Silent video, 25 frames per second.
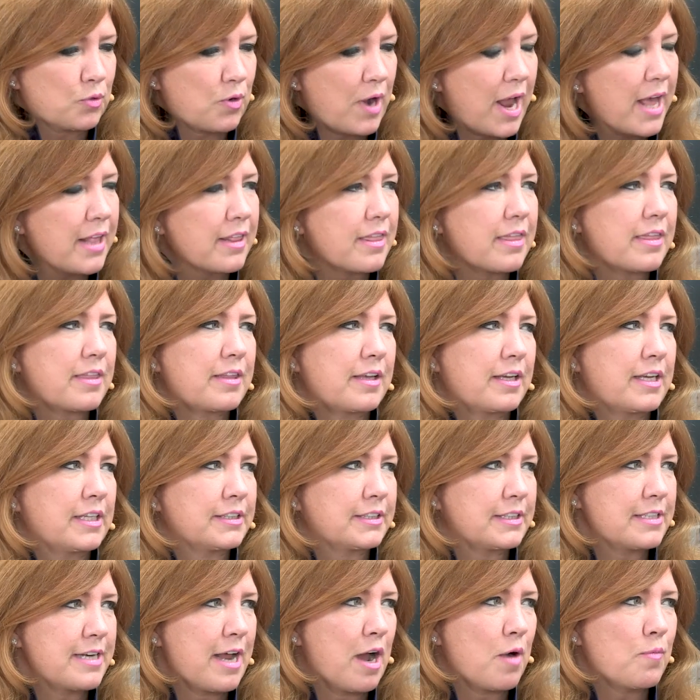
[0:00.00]
breadth
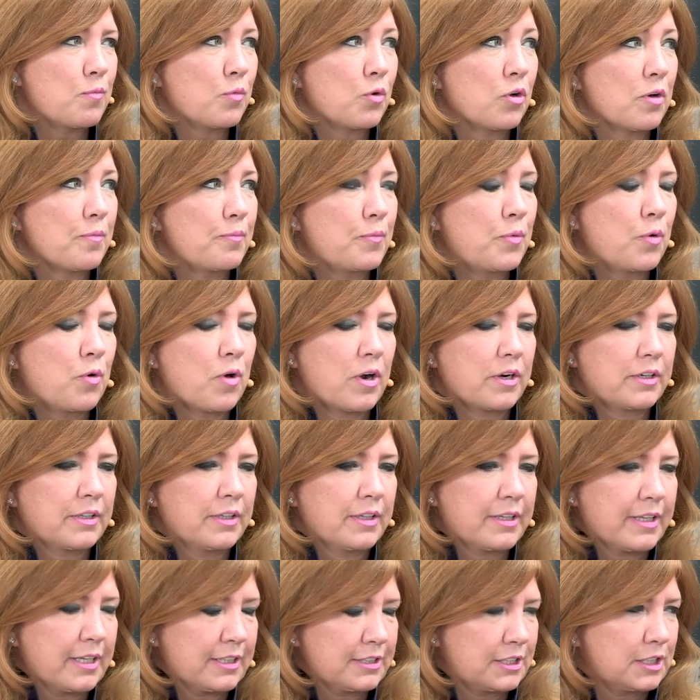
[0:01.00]
is now more
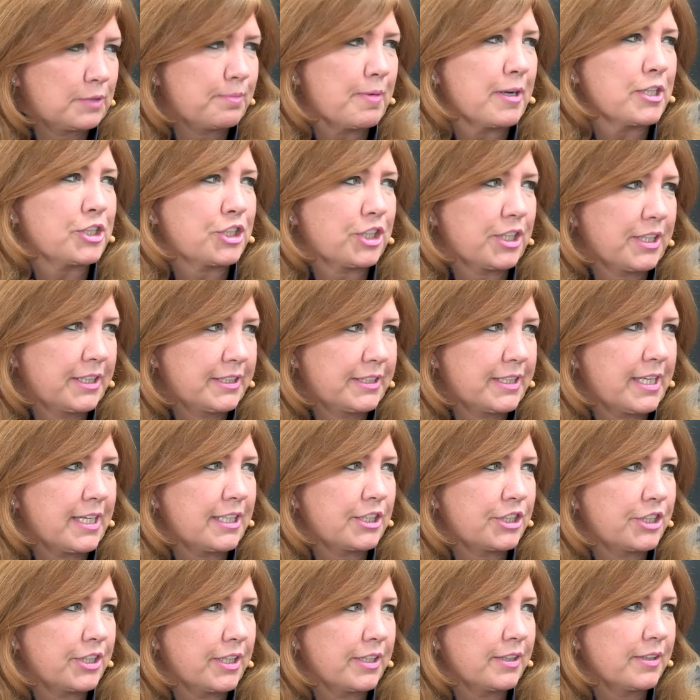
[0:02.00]
important than
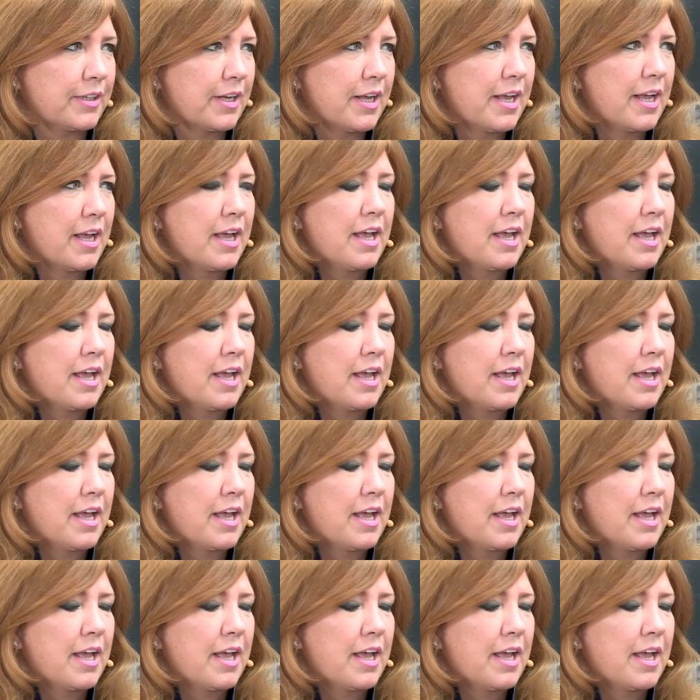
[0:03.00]
specialization.